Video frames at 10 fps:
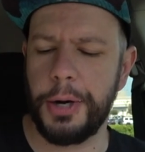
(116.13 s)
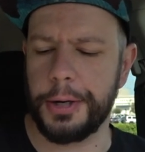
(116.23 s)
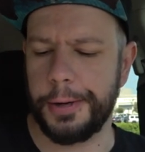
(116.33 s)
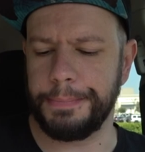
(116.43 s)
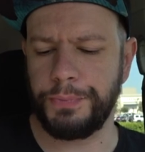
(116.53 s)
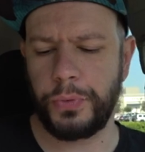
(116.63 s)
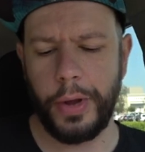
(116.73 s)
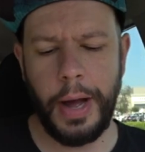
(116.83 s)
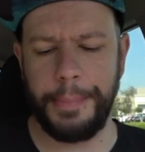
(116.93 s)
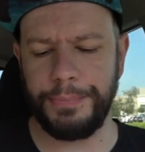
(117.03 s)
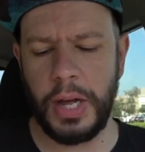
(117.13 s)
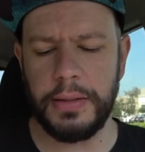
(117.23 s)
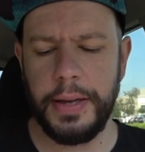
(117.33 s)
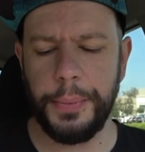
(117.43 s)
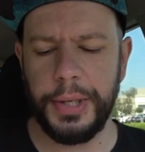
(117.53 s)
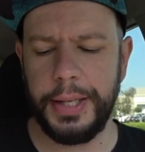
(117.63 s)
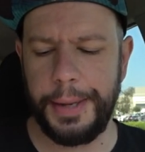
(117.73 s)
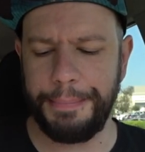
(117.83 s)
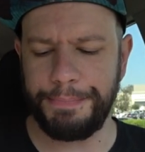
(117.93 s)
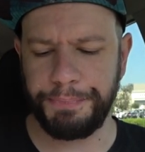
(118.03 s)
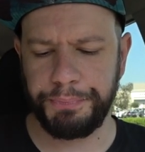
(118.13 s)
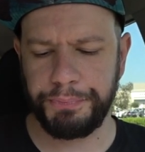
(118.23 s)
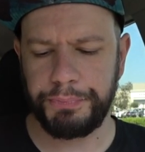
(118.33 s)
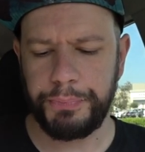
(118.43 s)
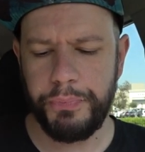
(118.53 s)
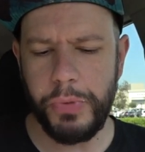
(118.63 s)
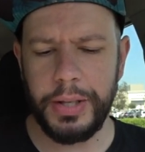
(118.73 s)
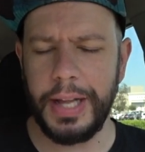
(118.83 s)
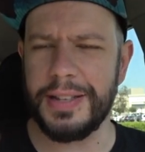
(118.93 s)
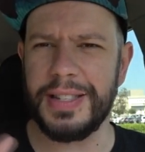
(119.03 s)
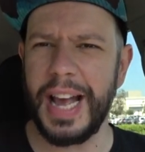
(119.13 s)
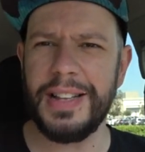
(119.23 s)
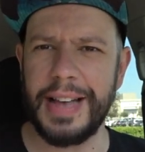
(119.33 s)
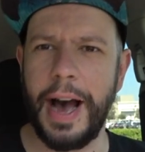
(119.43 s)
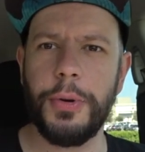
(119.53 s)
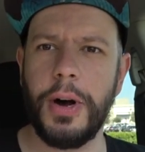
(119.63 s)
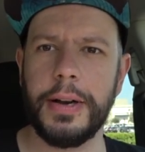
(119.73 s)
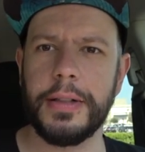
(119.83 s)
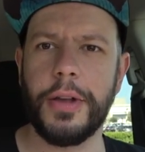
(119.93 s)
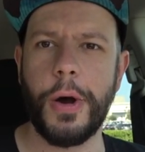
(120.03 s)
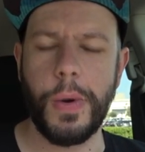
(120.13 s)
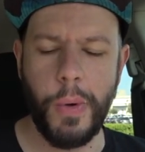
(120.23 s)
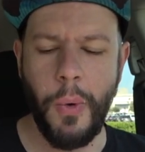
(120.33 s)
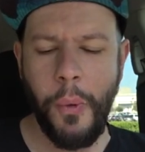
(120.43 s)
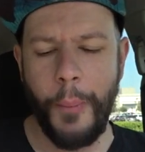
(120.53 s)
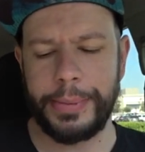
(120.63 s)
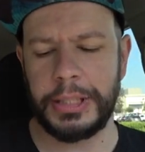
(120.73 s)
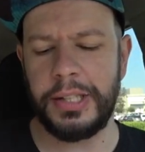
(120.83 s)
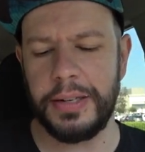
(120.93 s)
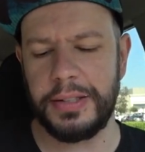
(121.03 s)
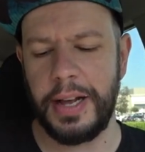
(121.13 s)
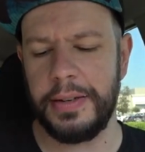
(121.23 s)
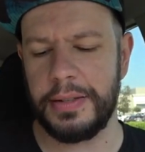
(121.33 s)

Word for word: burger. Um, nothing really like stands out on it though. It does tend